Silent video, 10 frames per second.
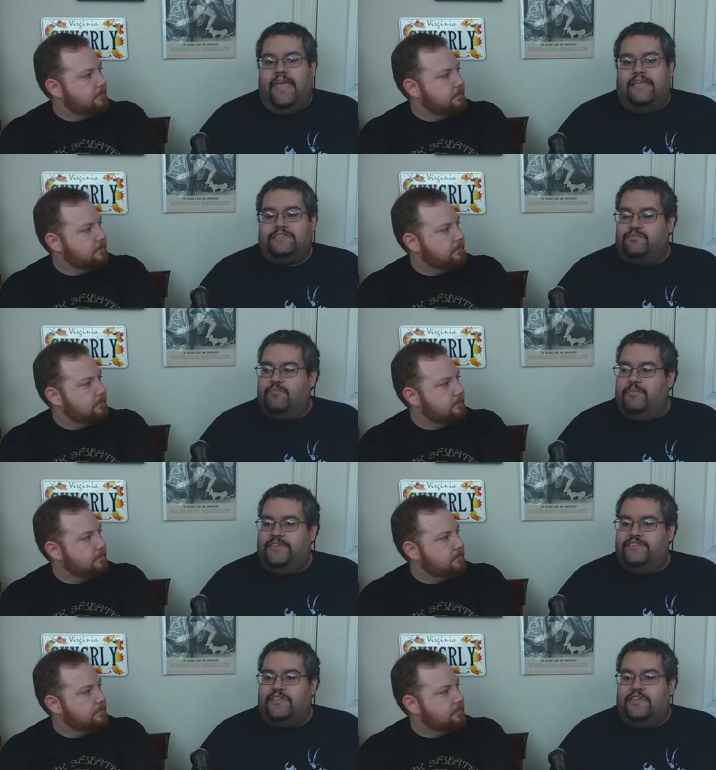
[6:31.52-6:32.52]
Speaker 1: it has its
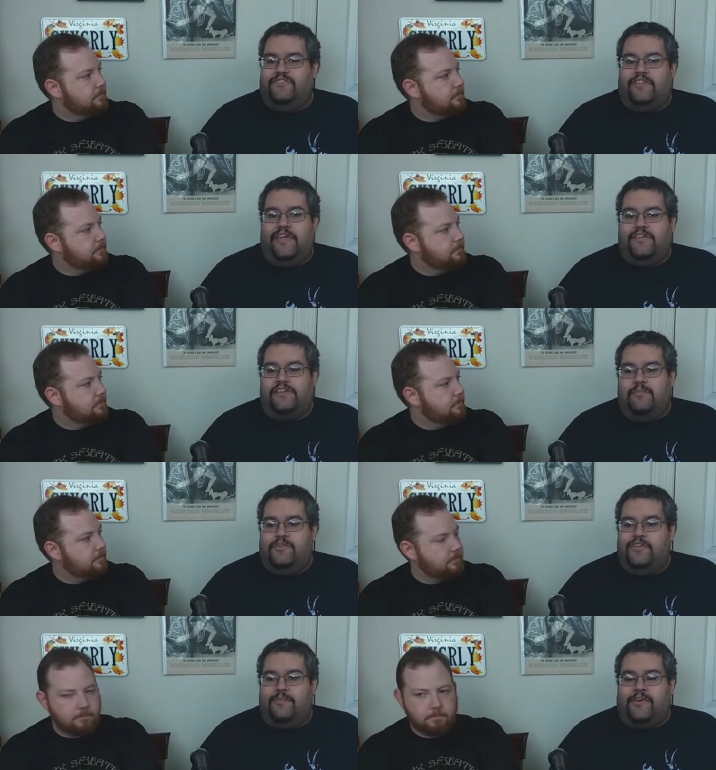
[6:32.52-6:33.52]
moments if you like that
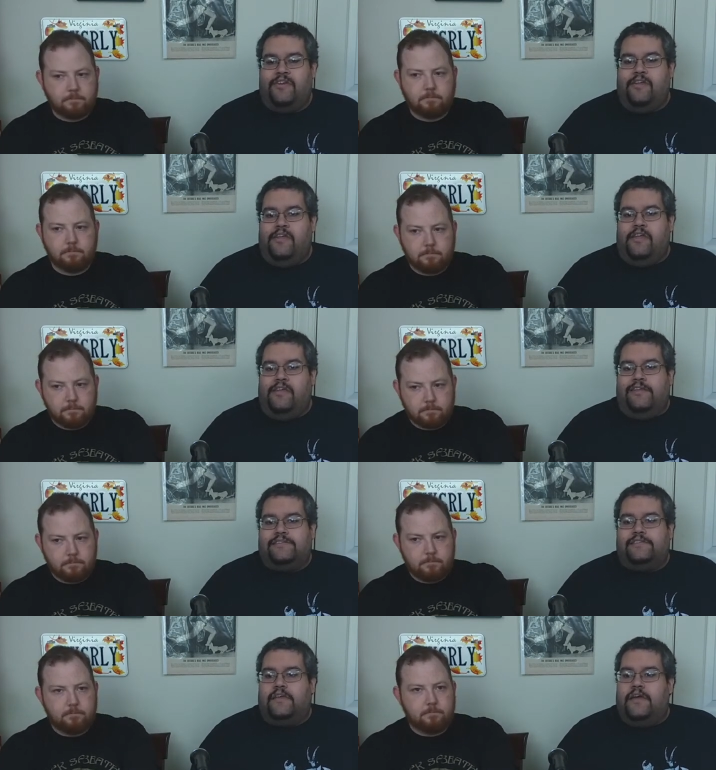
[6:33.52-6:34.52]
type of humor.
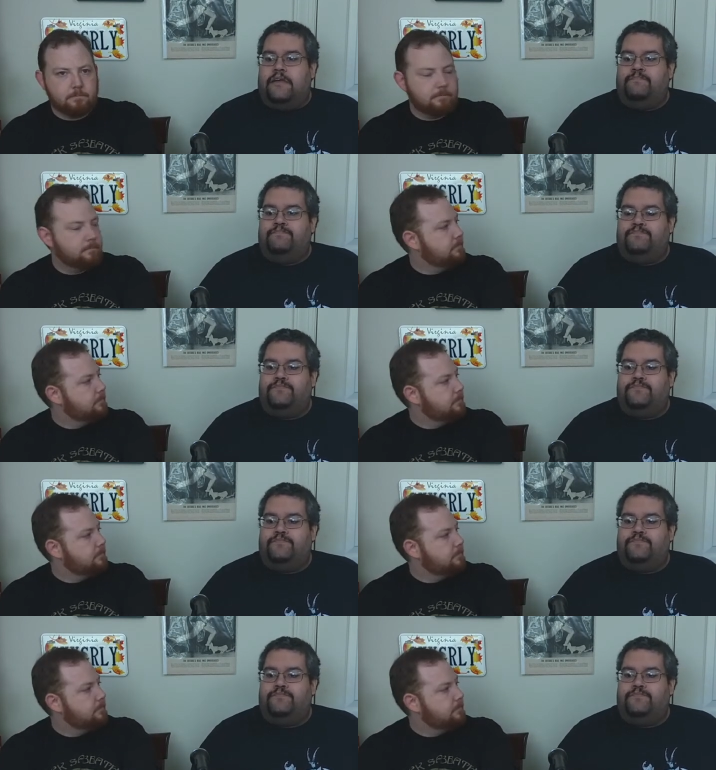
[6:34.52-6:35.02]
It's, uh,